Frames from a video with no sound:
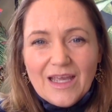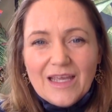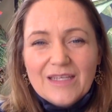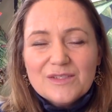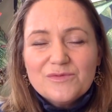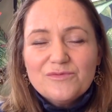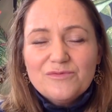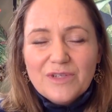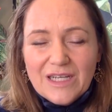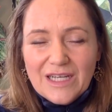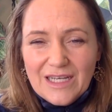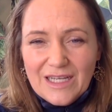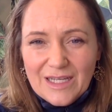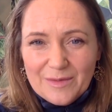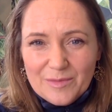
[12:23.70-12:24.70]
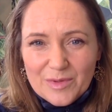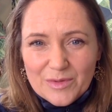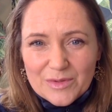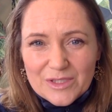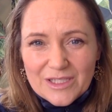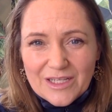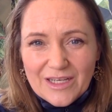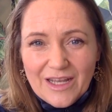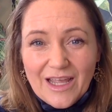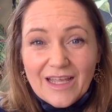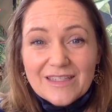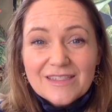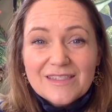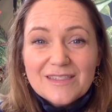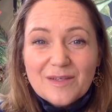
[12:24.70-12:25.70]
is really important
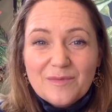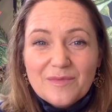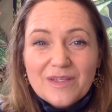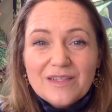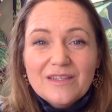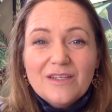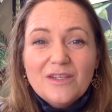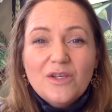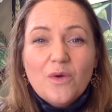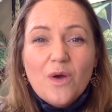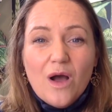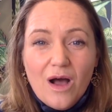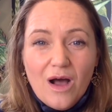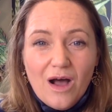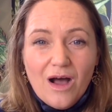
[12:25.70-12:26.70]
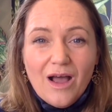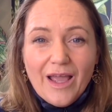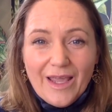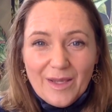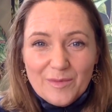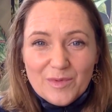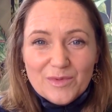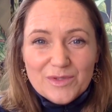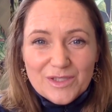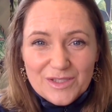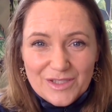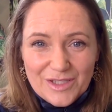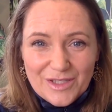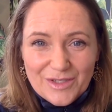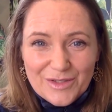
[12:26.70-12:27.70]
and something that you are able to
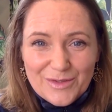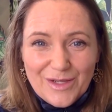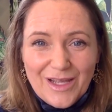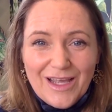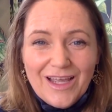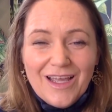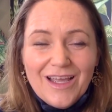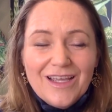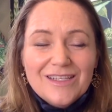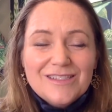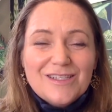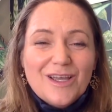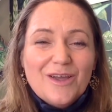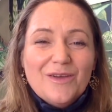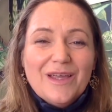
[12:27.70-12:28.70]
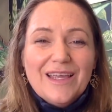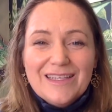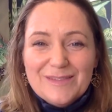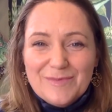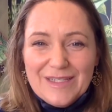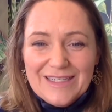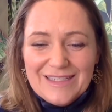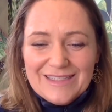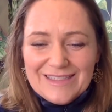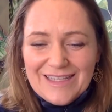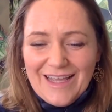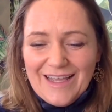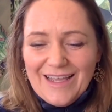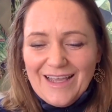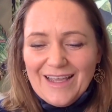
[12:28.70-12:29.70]
do. So here's me
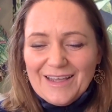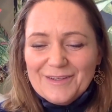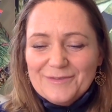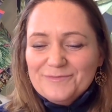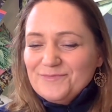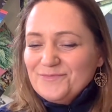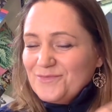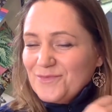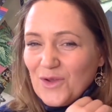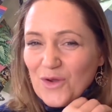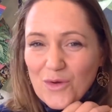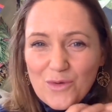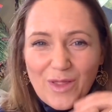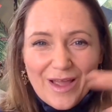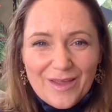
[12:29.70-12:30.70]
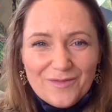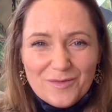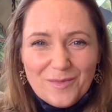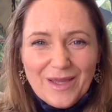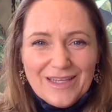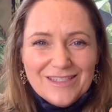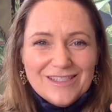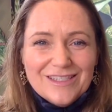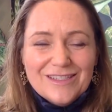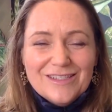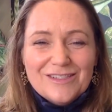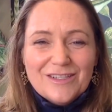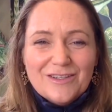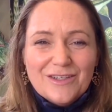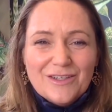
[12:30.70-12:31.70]
saying all that information
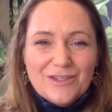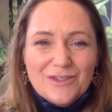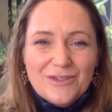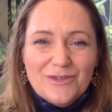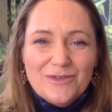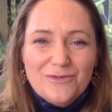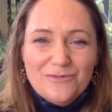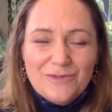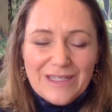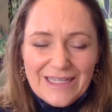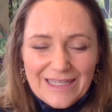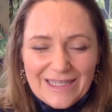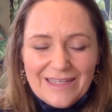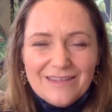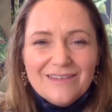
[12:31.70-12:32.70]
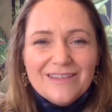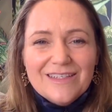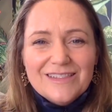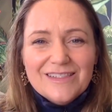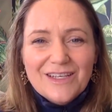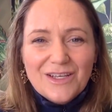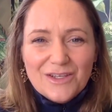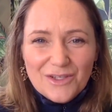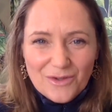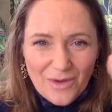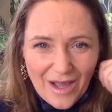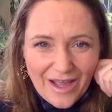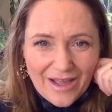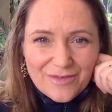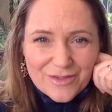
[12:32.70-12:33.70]
so that you realise you
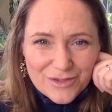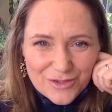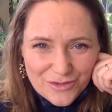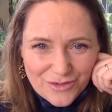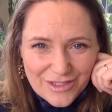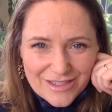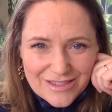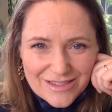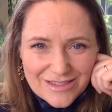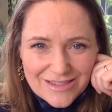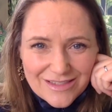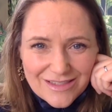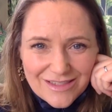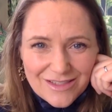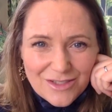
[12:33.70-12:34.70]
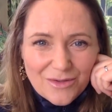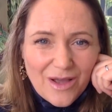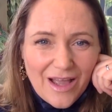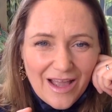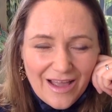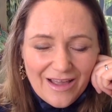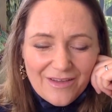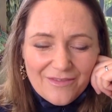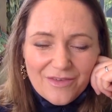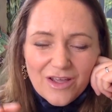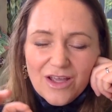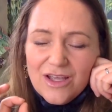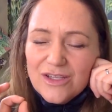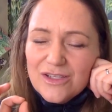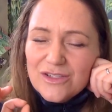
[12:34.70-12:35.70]
have a choice. You have
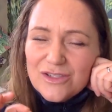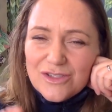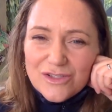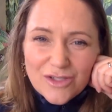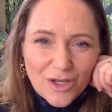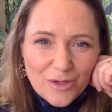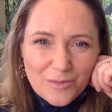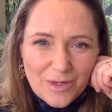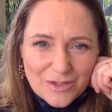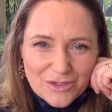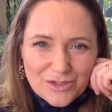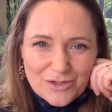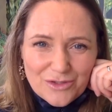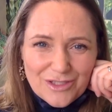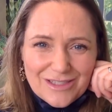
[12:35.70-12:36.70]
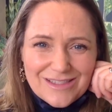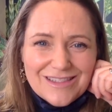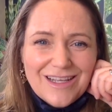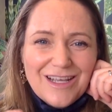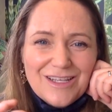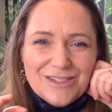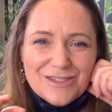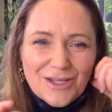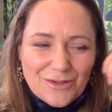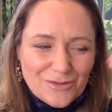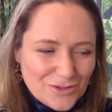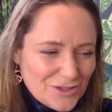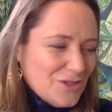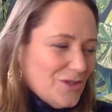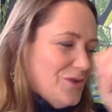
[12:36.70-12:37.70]
so much choice. So
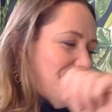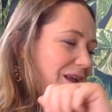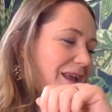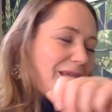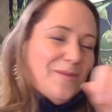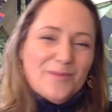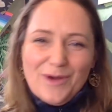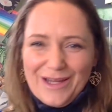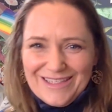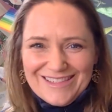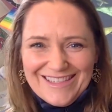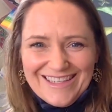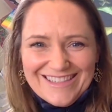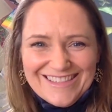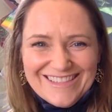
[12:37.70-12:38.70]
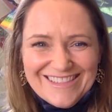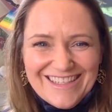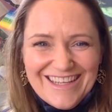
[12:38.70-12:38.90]
do embrace it.